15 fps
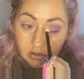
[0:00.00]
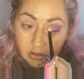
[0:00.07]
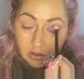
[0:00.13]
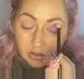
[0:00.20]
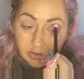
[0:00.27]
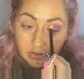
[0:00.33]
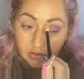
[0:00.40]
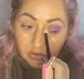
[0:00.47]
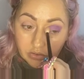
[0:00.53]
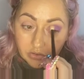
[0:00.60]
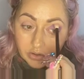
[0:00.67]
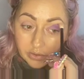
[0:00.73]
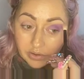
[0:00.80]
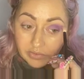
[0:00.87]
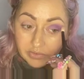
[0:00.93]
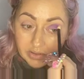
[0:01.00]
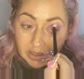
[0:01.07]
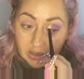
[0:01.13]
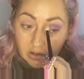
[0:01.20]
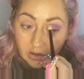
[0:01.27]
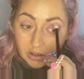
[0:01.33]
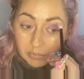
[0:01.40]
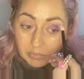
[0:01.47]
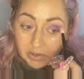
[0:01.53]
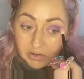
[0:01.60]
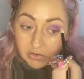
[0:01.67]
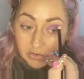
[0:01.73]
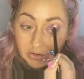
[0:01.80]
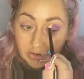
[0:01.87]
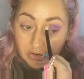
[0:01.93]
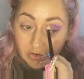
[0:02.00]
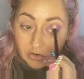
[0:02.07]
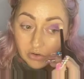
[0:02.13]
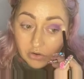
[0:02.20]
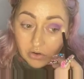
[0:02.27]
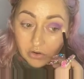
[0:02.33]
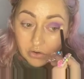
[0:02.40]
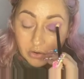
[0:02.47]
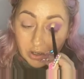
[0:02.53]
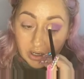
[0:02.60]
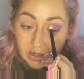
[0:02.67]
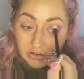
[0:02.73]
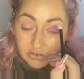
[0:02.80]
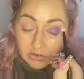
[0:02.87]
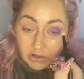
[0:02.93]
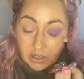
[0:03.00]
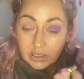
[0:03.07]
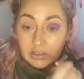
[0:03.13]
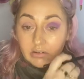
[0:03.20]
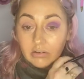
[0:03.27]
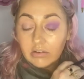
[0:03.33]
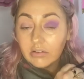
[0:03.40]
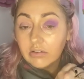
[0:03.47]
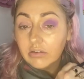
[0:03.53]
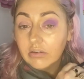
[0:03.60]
And just go over that line, make sure there's no harsh lines.